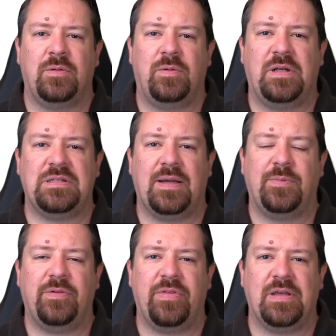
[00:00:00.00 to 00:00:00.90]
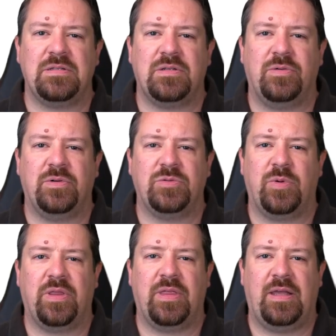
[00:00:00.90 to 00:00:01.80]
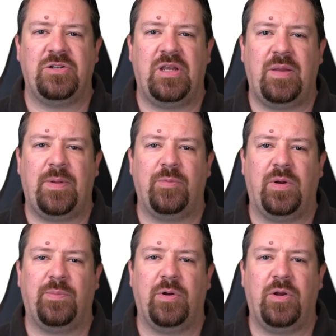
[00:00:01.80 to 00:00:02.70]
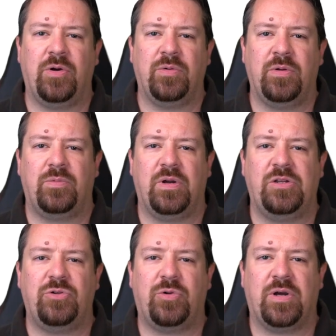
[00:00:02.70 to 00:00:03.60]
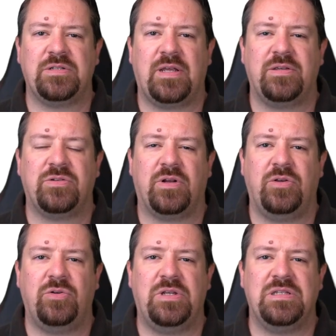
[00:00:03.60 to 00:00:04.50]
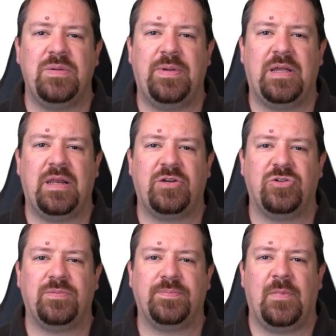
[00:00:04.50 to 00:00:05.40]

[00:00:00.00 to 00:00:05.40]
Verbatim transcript: One example of this was with H T T P one point oh, where each request had to start a new T C P connection,